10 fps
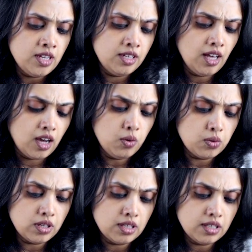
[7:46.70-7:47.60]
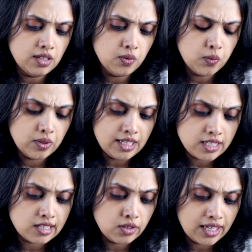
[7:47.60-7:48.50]
Now
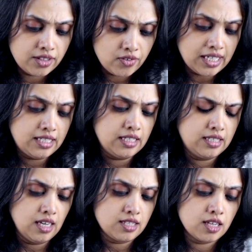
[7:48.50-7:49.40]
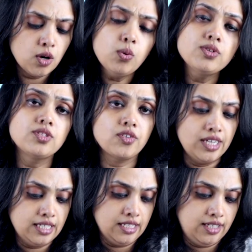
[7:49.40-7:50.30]
let's look at the writing task. Who is the
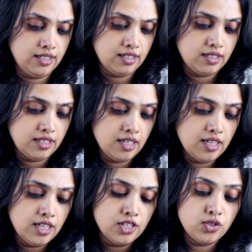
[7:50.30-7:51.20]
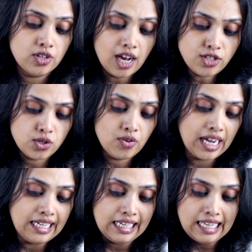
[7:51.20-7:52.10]
reader here? You're asked to
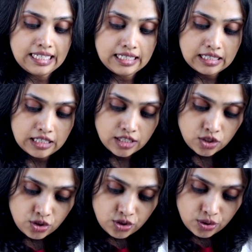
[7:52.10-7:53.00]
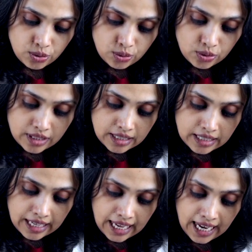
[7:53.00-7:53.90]
write letter to
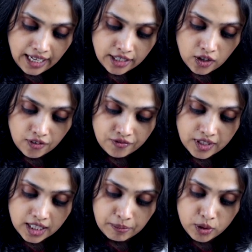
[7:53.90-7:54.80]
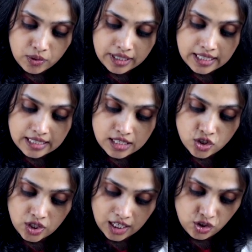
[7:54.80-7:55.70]
the head of the community
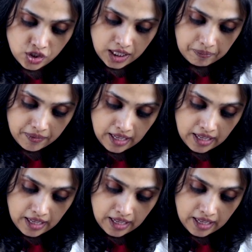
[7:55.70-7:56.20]
discharge team.